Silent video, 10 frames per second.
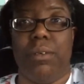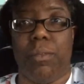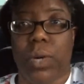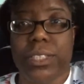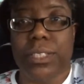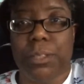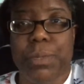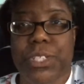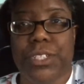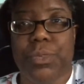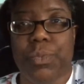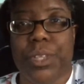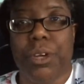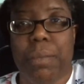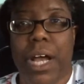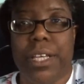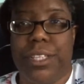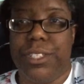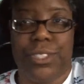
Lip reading: What's their position when they're buying this?